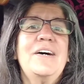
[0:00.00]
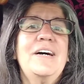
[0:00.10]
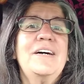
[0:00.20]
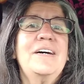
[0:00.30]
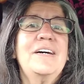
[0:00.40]

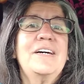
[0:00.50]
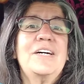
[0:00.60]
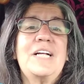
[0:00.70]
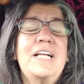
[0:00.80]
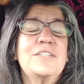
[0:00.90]

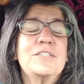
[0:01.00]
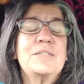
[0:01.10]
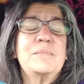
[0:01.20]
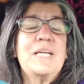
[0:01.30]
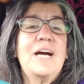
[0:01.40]
and just
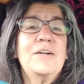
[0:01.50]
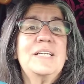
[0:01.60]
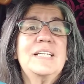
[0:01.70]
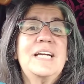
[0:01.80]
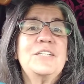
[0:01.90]
to be out
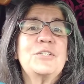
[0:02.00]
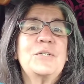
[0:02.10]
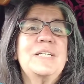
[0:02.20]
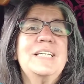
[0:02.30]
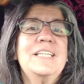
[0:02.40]
in
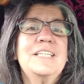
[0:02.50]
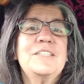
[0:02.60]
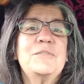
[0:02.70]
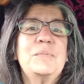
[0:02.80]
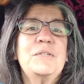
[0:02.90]
nature, it
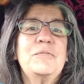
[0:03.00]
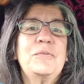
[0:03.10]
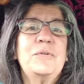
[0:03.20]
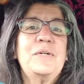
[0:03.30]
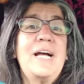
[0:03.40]
is
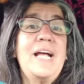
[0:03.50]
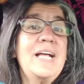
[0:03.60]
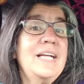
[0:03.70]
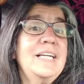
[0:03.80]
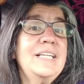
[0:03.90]
beautiful
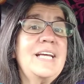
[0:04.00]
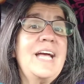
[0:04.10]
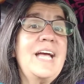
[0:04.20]
and